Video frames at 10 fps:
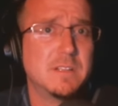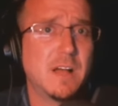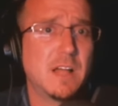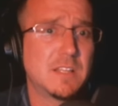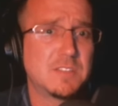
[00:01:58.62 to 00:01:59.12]

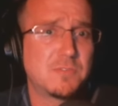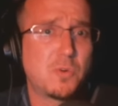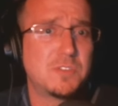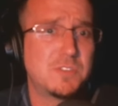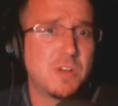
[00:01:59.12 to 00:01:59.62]
Unless, of
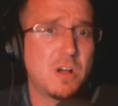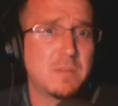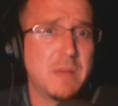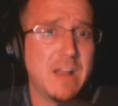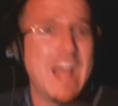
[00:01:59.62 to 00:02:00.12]
course, you're talking
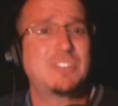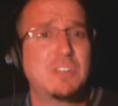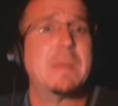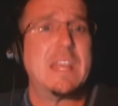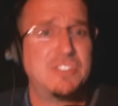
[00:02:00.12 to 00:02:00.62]
about actually
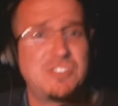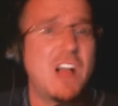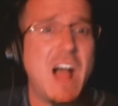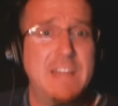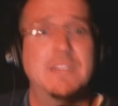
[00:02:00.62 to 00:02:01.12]
being
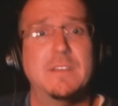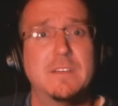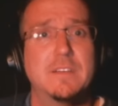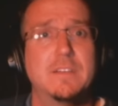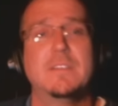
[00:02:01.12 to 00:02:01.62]
shot.
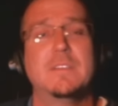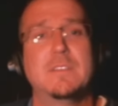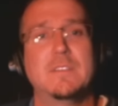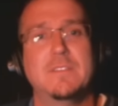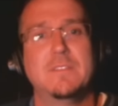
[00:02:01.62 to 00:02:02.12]

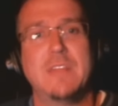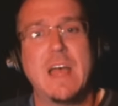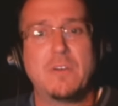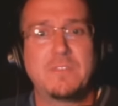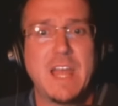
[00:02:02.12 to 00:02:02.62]

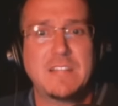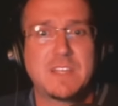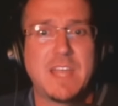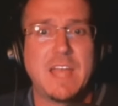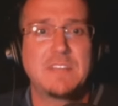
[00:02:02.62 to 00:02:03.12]
Now, if that's the
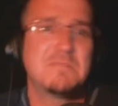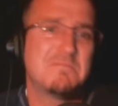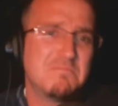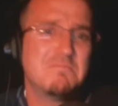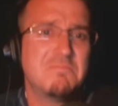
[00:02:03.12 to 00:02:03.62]
case,
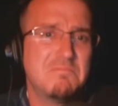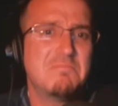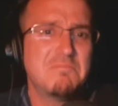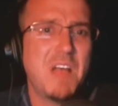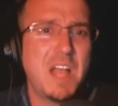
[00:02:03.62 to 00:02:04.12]

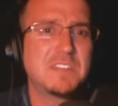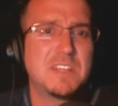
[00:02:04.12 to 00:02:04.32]
I could see